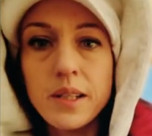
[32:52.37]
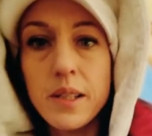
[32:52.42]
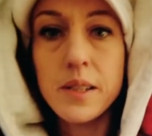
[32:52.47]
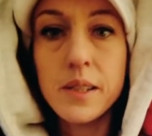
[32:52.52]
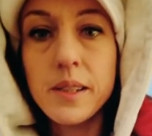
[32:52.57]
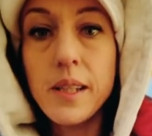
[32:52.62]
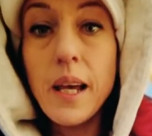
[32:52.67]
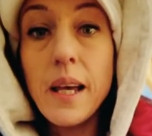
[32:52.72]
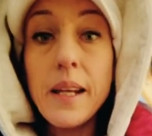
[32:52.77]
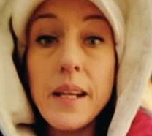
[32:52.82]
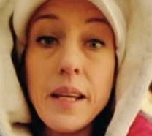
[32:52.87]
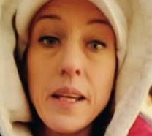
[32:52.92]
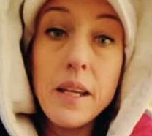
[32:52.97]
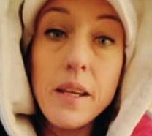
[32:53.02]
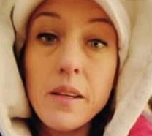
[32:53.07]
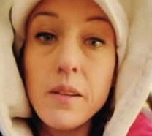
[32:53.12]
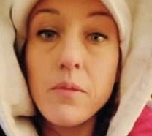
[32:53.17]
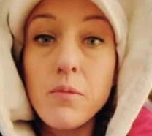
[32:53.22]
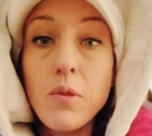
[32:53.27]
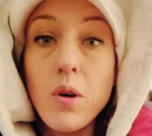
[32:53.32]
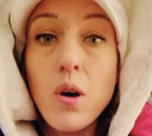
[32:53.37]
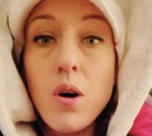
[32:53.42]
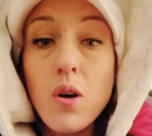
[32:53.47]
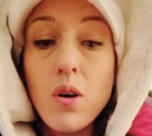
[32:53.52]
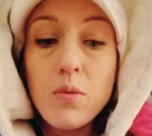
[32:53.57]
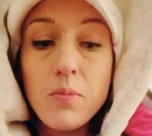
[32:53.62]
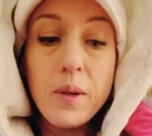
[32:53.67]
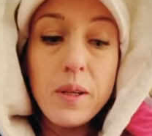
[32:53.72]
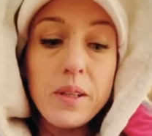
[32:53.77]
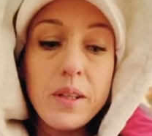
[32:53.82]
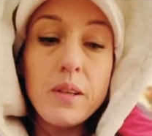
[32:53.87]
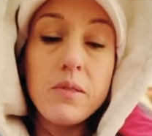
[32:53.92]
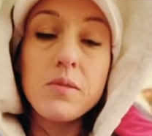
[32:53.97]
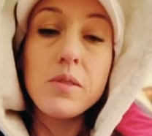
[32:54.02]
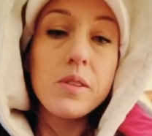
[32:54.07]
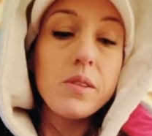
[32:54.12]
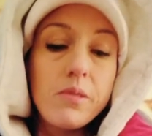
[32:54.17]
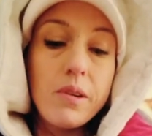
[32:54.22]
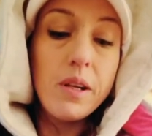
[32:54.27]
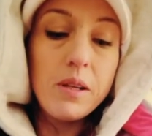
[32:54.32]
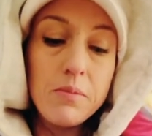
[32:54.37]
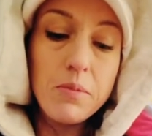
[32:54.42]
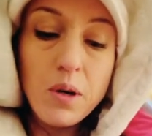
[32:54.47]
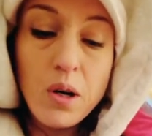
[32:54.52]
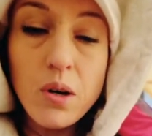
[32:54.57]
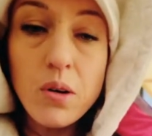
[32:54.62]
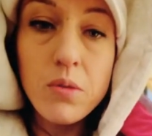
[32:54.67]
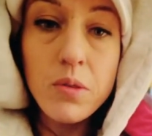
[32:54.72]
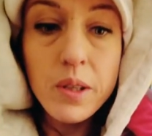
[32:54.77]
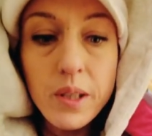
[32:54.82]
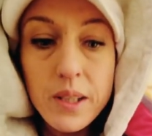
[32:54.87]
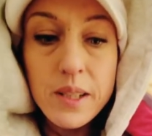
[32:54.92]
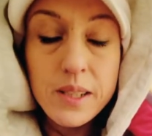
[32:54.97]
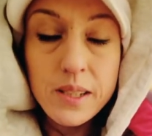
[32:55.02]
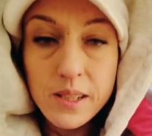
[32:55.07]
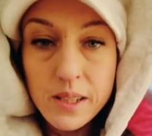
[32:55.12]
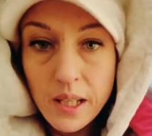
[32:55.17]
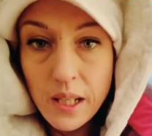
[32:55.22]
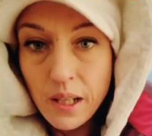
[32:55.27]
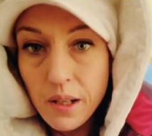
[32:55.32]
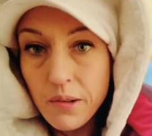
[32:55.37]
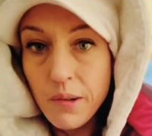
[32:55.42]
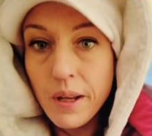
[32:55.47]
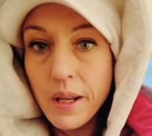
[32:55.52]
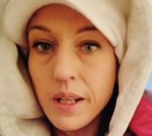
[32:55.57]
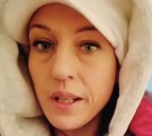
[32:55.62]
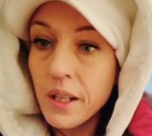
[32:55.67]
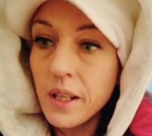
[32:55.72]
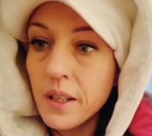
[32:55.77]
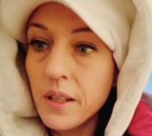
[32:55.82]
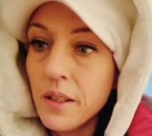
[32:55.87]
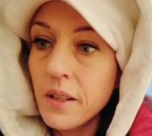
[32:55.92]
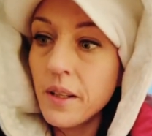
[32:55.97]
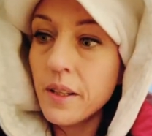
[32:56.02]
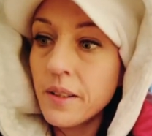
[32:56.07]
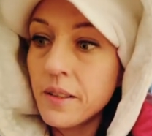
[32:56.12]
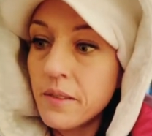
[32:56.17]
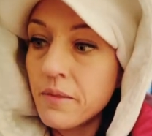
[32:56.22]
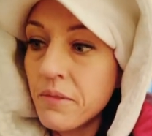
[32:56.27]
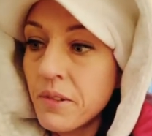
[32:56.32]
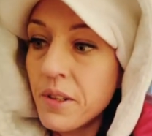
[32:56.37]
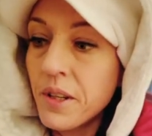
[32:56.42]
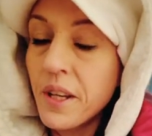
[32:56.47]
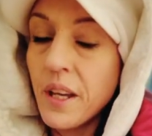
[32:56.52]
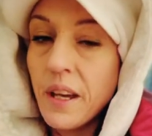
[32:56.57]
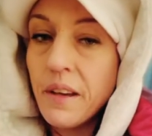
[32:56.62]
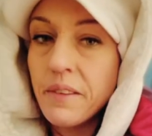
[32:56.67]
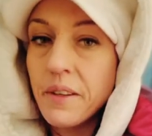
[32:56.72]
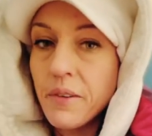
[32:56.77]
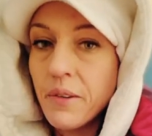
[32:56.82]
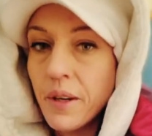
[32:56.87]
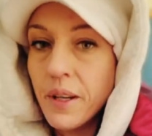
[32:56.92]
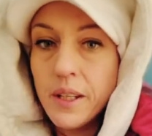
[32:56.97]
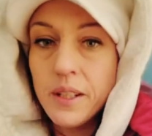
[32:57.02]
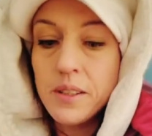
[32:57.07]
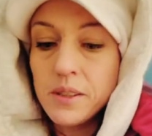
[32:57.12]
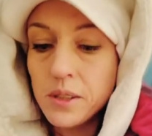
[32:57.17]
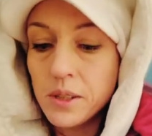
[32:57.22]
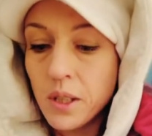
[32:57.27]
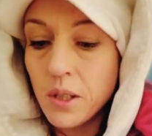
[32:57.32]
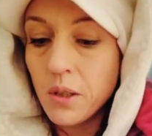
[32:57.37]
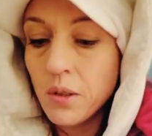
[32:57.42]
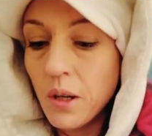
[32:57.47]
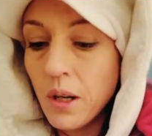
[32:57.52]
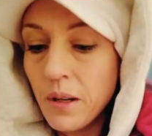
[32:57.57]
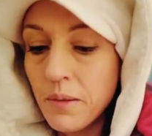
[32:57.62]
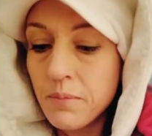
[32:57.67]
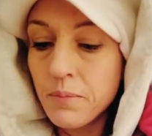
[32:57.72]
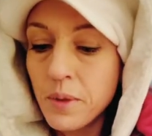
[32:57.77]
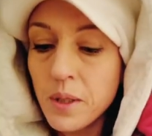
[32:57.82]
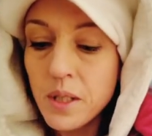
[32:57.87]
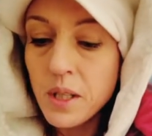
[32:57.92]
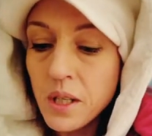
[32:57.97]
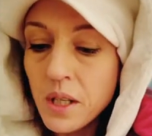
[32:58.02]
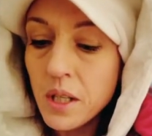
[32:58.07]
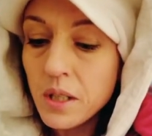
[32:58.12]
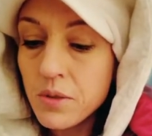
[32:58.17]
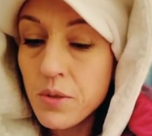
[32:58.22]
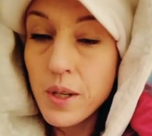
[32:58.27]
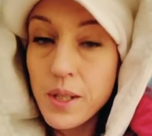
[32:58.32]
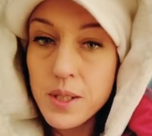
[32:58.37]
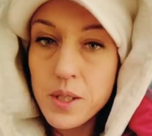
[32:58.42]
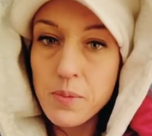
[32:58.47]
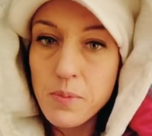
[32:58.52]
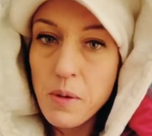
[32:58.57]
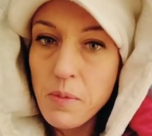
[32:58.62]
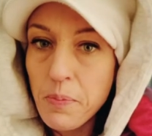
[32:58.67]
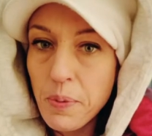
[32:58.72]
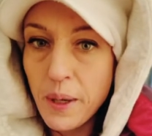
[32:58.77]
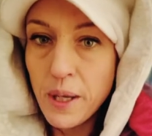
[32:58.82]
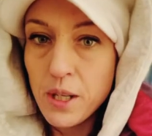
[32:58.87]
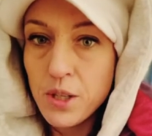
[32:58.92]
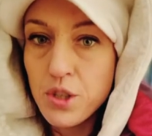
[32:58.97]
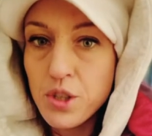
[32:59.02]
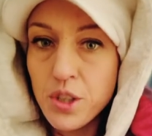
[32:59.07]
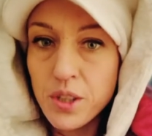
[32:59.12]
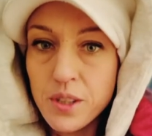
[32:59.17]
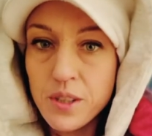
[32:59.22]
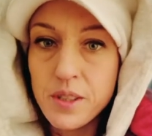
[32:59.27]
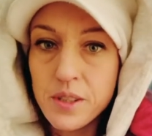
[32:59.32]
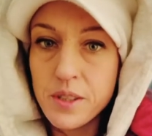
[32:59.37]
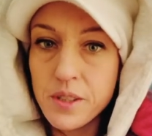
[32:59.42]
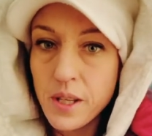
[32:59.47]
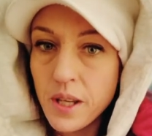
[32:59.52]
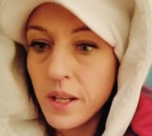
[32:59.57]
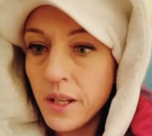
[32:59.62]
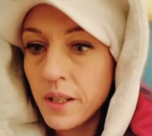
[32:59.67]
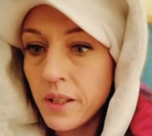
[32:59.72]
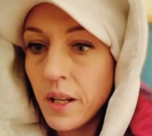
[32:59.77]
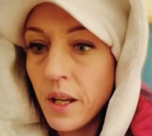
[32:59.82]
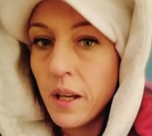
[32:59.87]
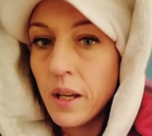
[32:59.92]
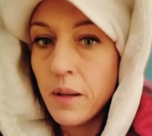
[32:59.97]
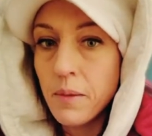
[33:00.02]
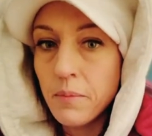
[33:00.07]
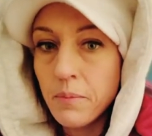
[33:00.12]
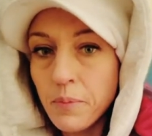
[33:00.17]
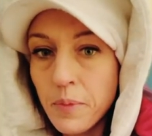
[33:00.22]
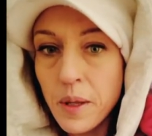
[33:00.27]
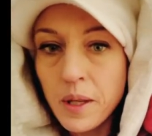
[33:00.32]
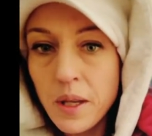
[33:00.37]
sunny and warm and there was a rainbow, it's still raining and very heavy rain. So I'm trying to be patient and i um,